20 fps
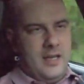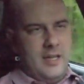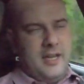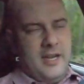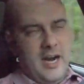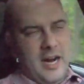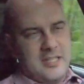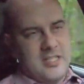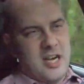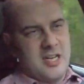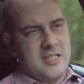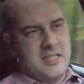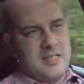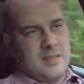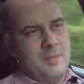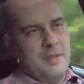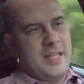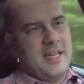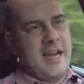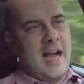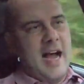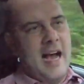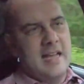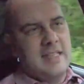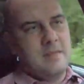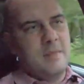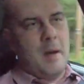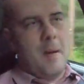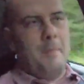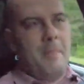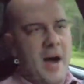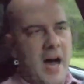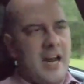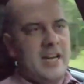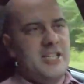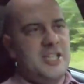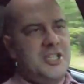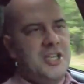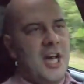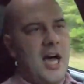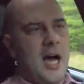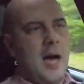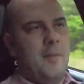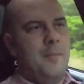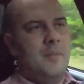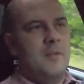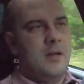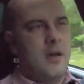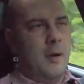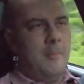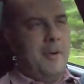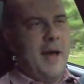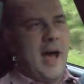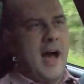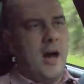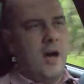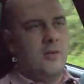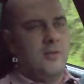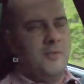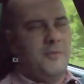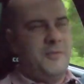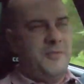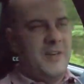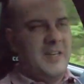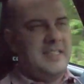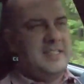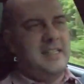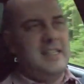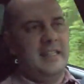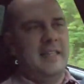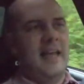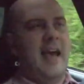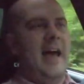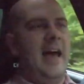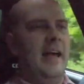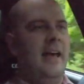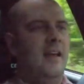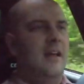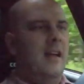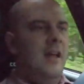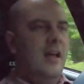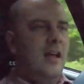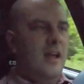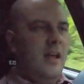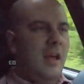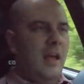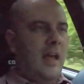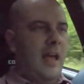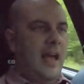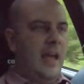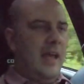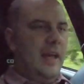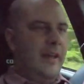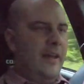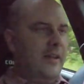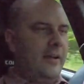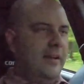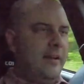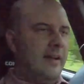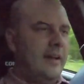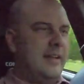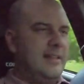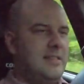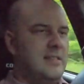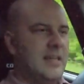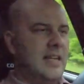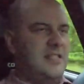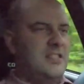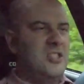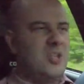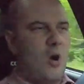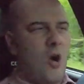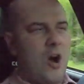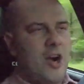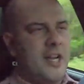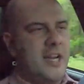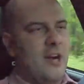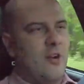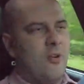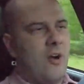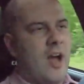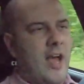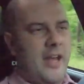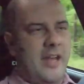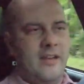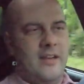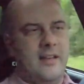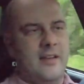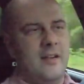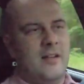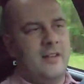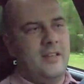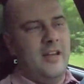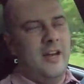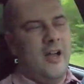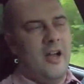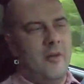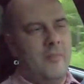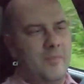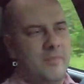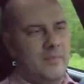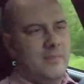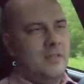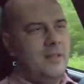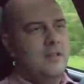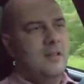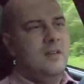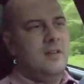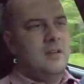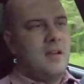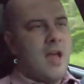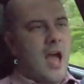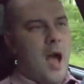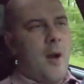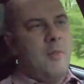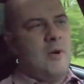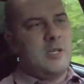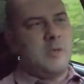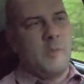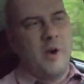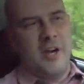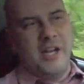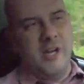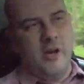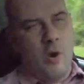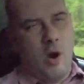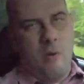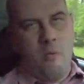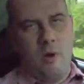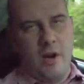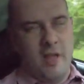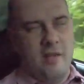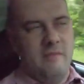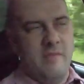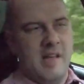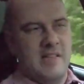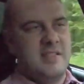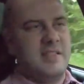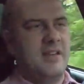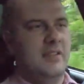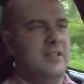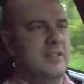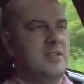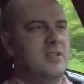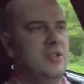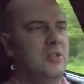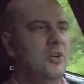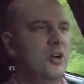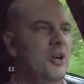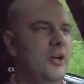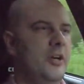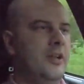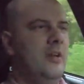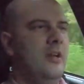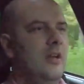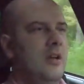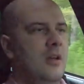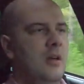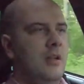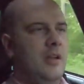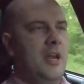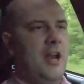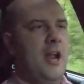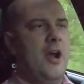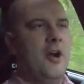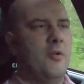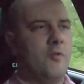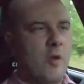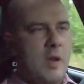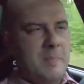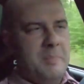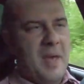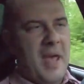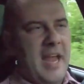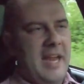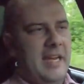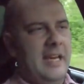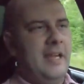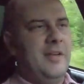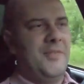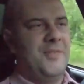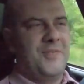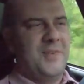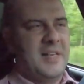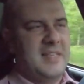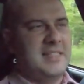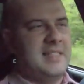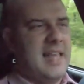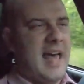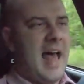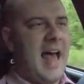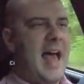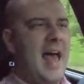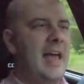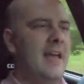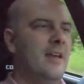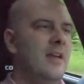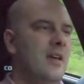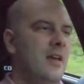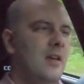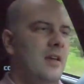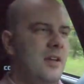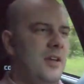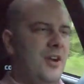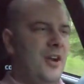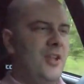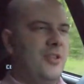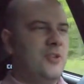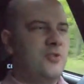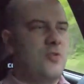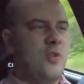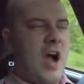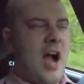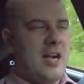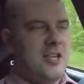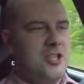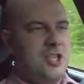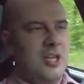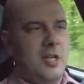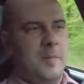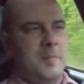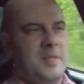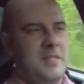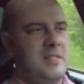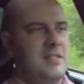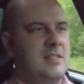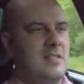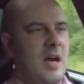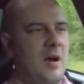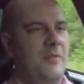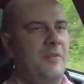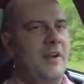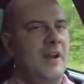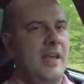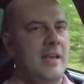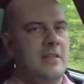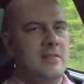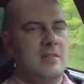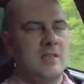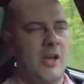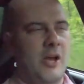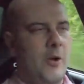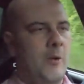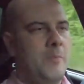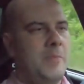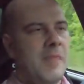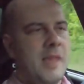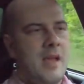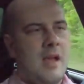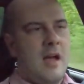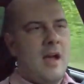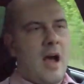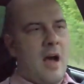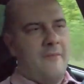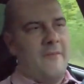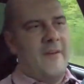you know, I talked to some of the guys in my body shop about fixing that, and it's so hard to get right. And you know, how much money do I want to invest in this hood, you know, to repaint it, fix that? You know, there's rock chips and stuff in it. So I